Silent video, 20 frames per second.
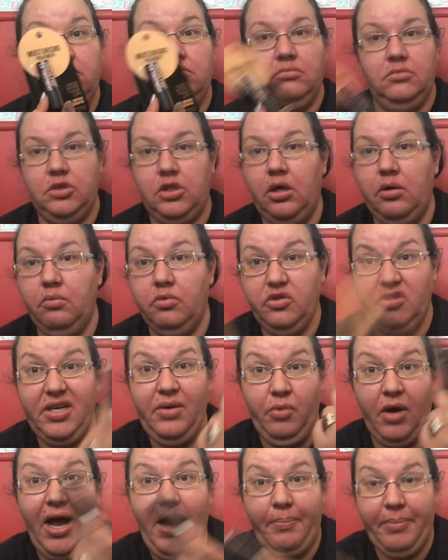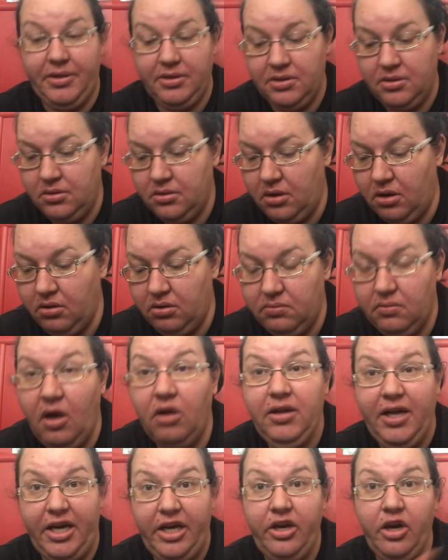So, we'll see what happens. I'll
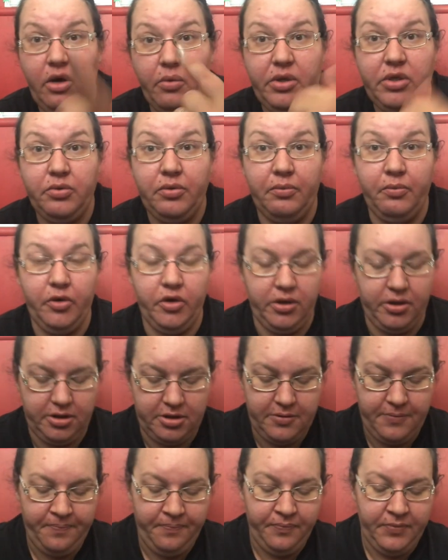let you know which one works.